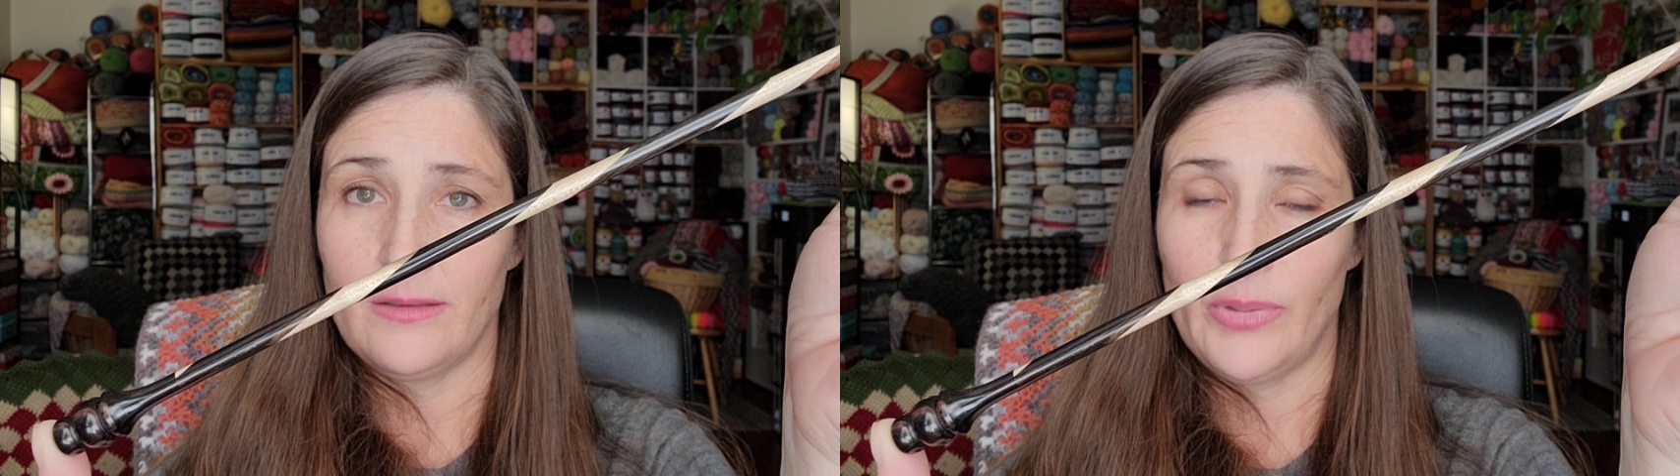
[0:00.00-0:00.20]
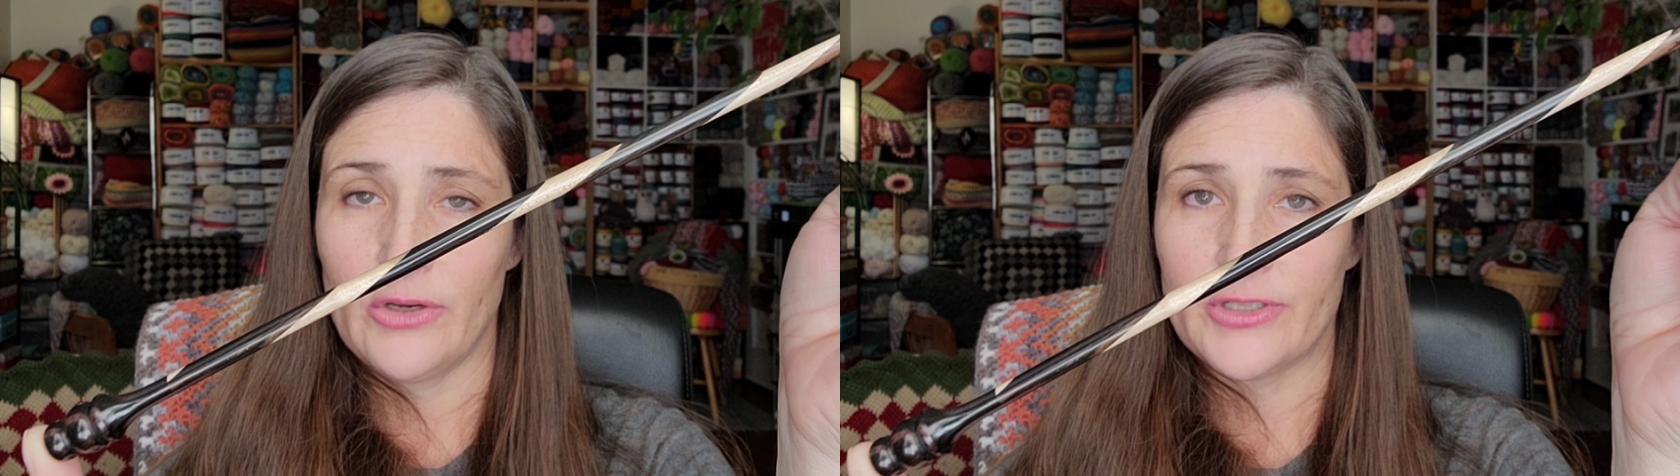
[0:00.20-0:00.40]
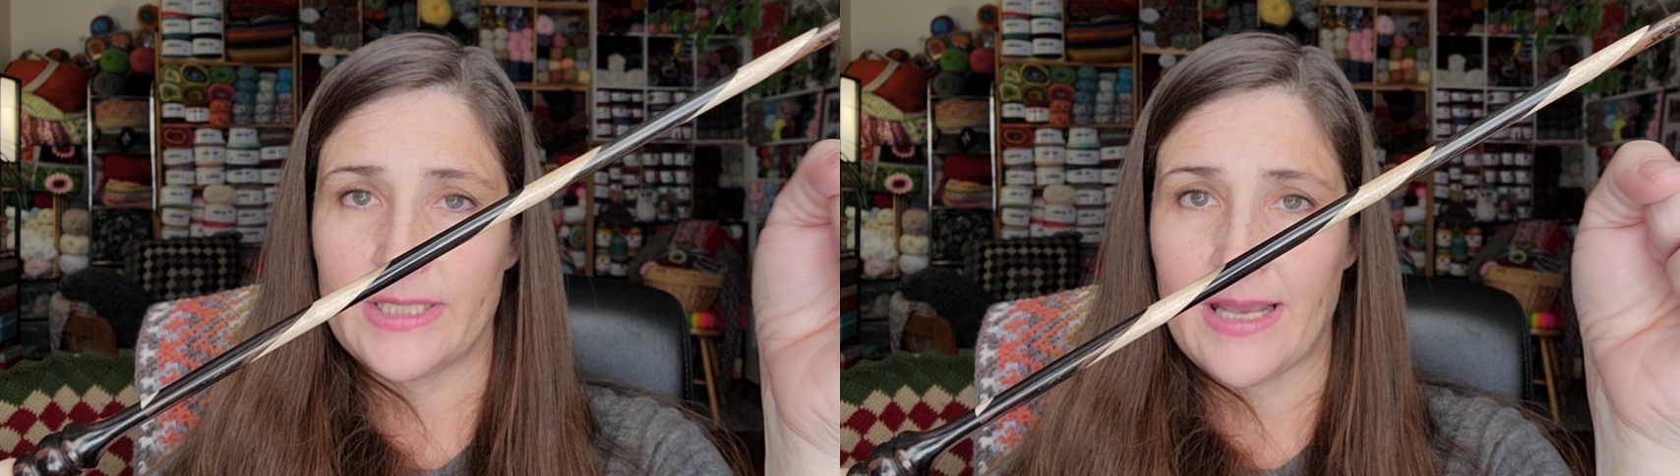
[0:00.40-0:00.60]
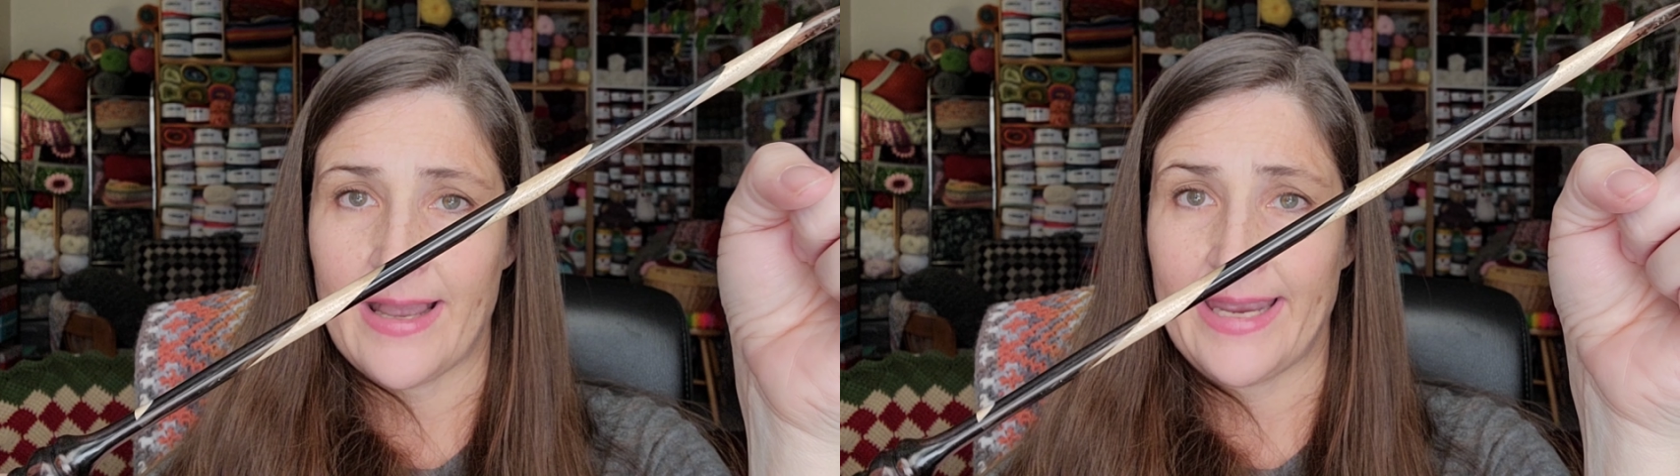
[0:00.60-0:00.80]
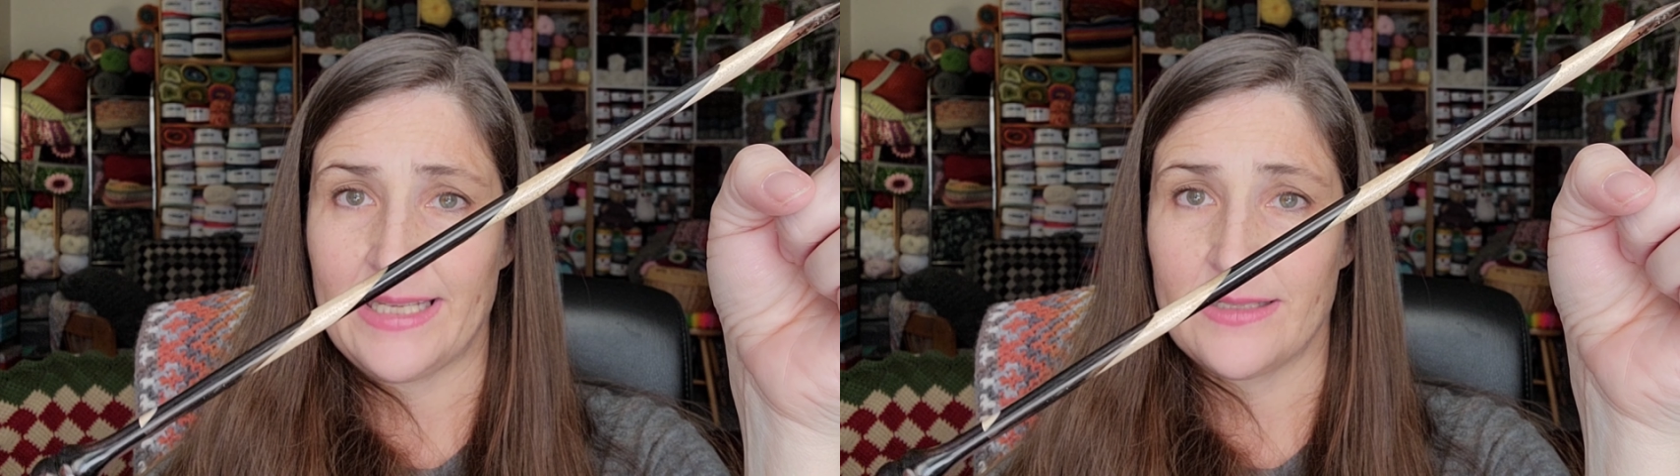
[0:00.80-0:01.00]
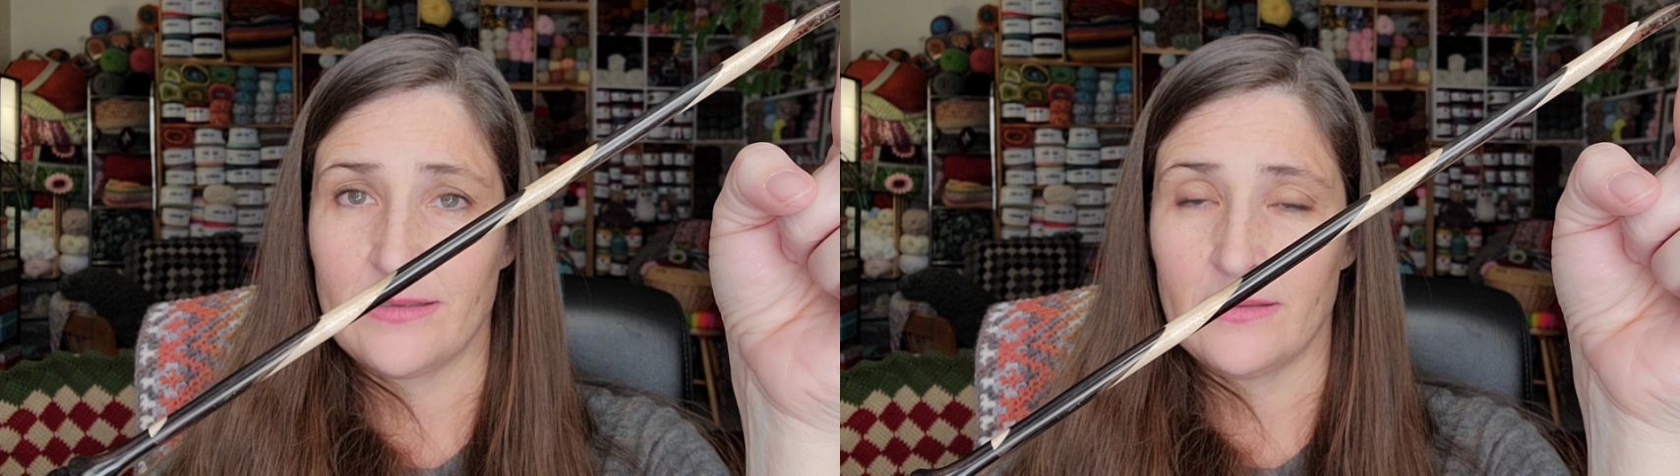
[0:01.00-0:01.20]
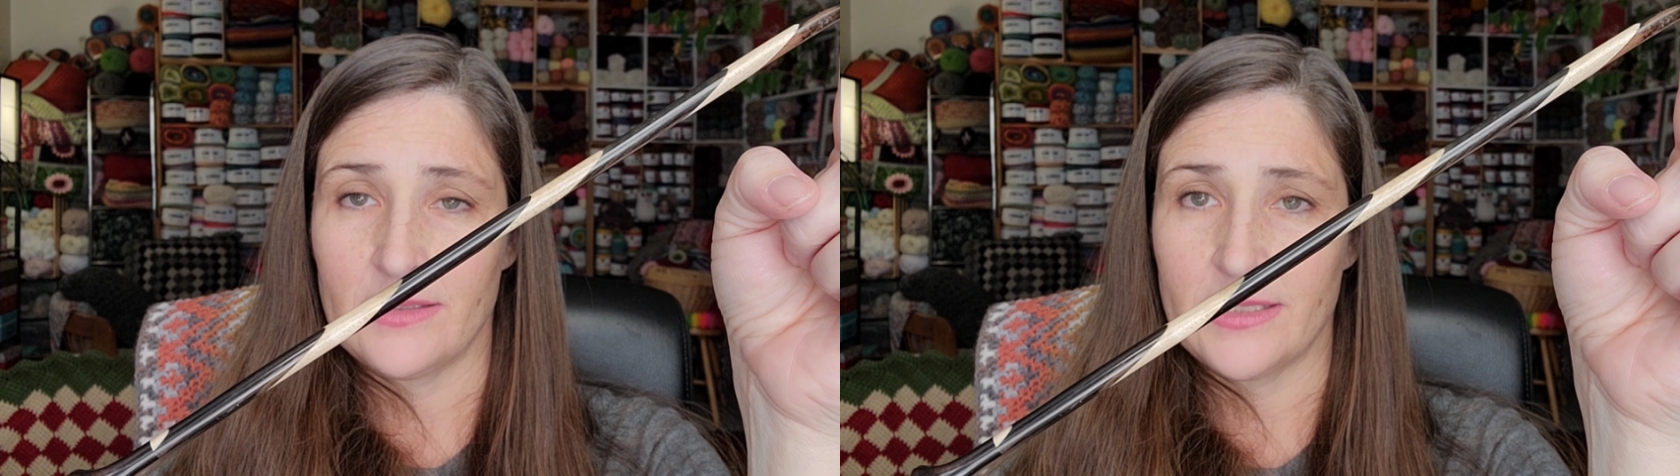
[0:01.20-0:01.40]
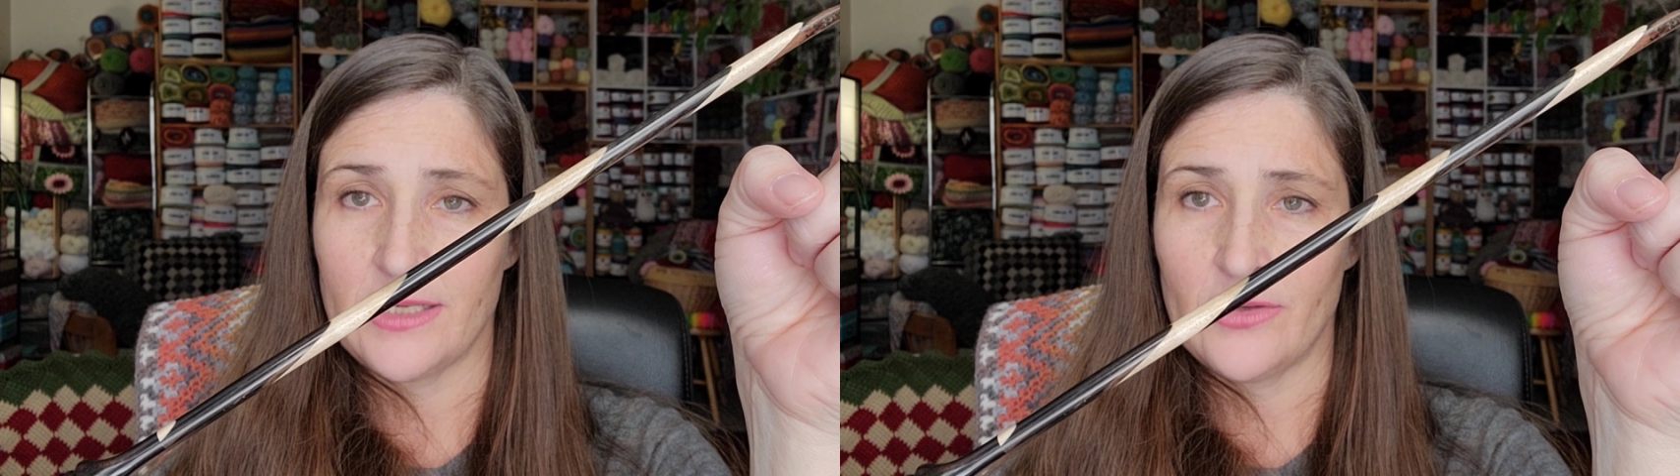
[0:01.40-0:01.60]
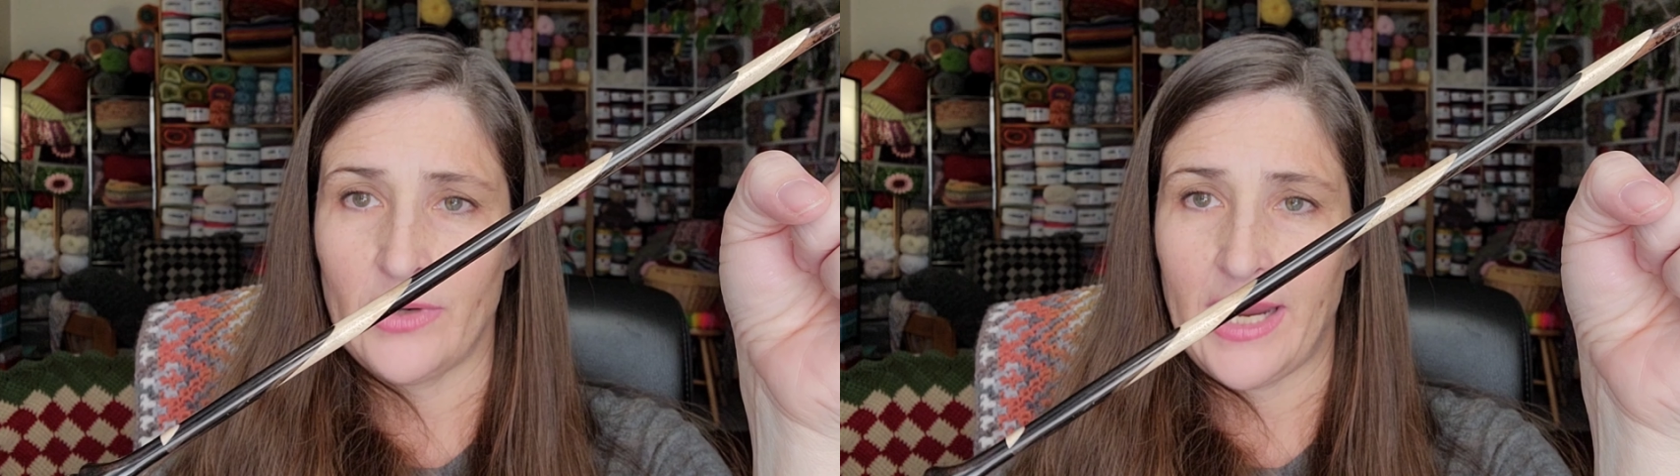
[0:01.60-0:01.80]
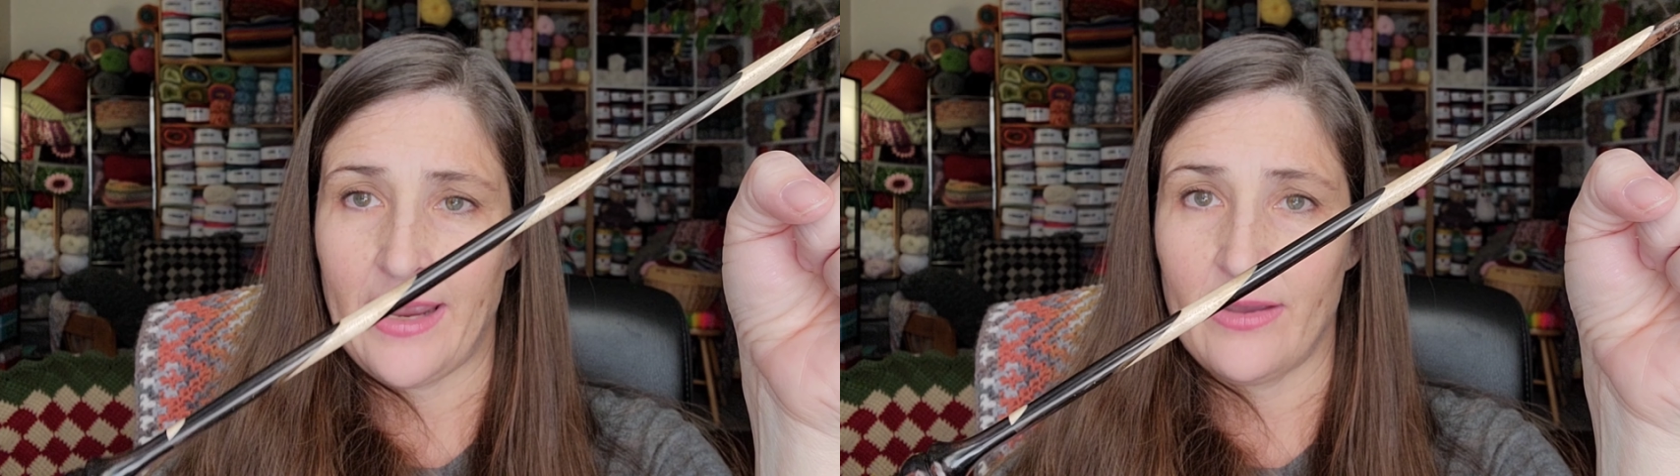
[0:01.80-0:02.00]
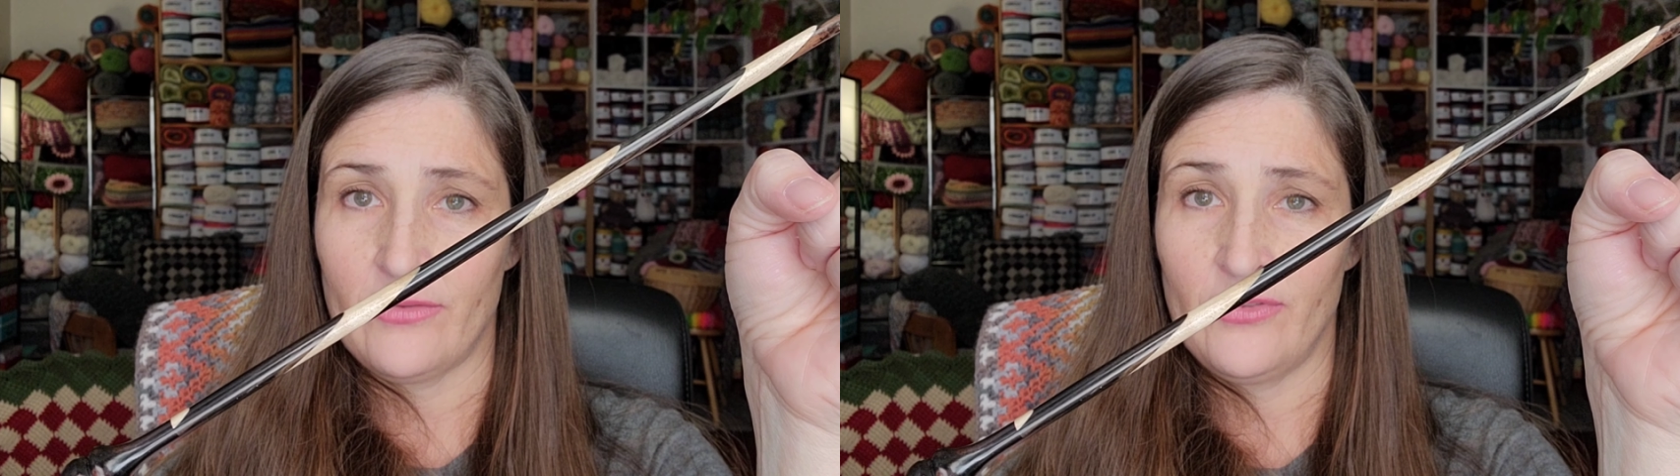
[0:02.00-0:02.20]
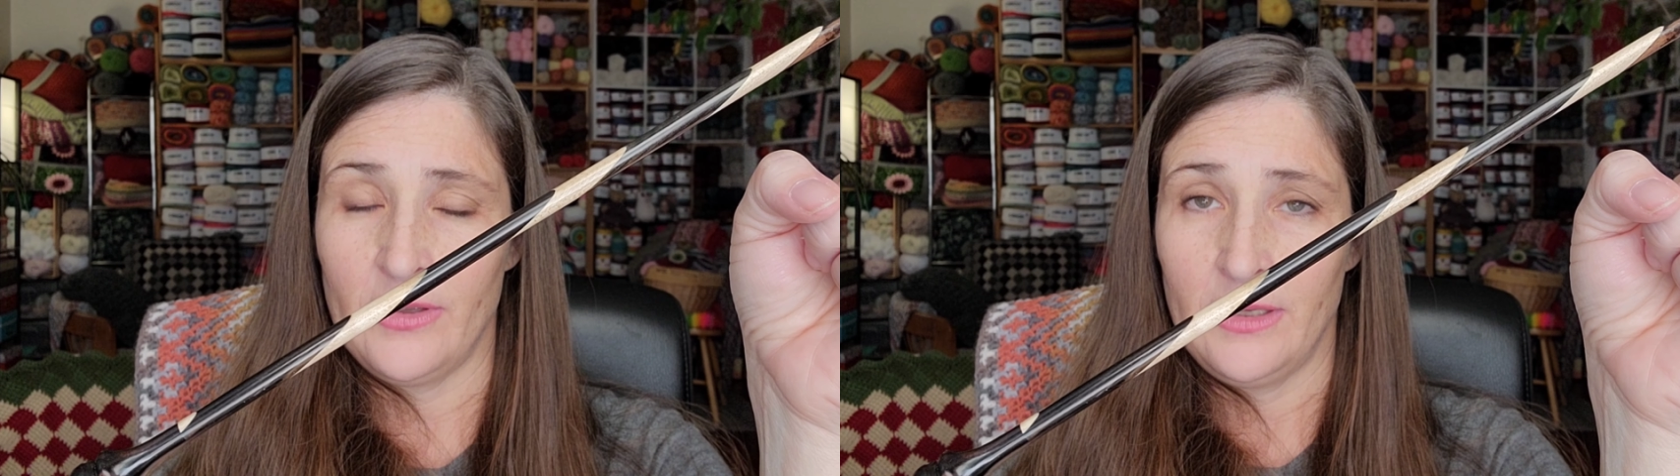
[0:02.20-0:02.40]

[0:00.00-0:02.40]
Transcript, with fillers: bigger size, because I don't have,